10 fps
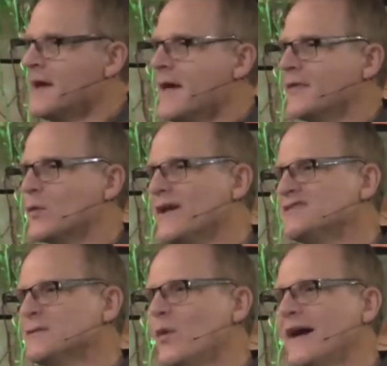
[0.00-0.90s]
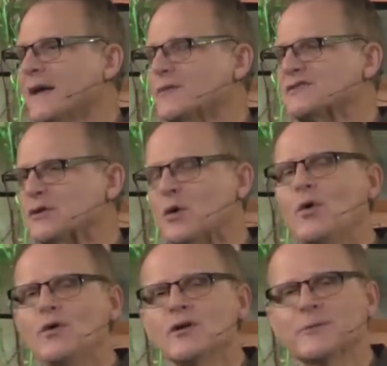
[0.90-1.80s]
The reason why it was in
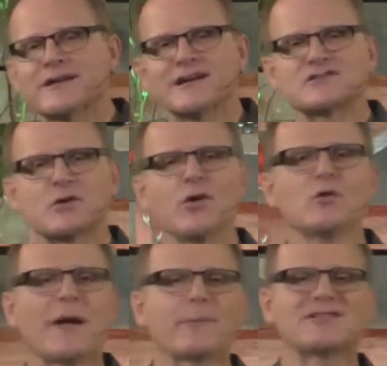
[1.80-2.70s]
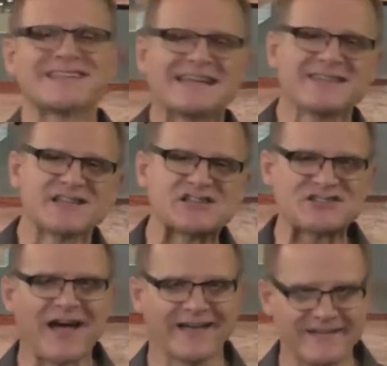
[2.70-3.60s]
gold, because gold represented the
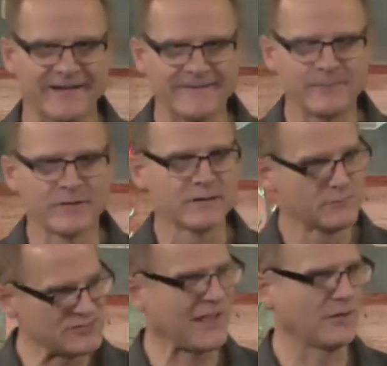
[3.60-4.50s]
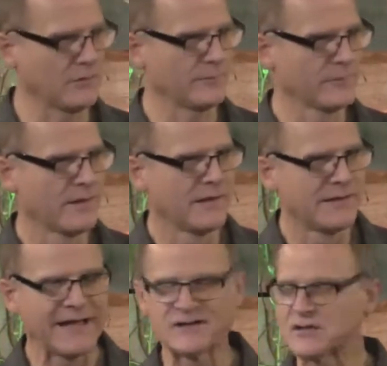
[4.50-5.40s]
sun, it was yellow.
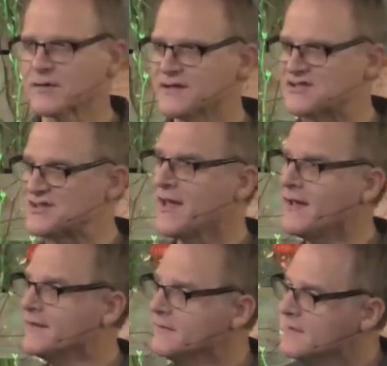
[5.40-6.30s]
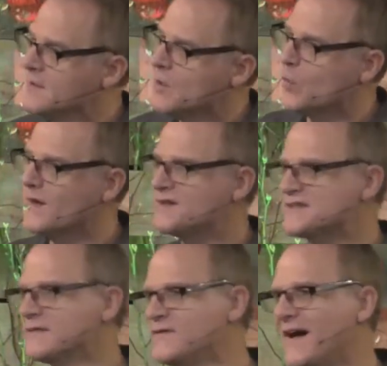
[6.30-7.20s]
And so the sun was,
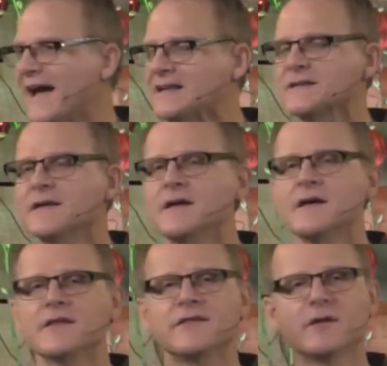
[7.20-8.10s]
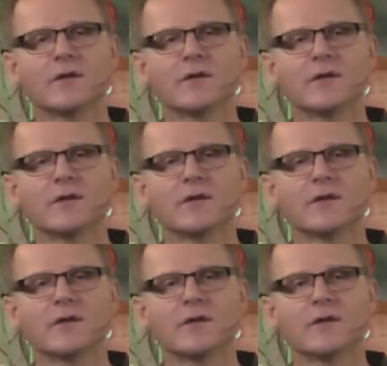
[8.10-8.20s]
in fact, the,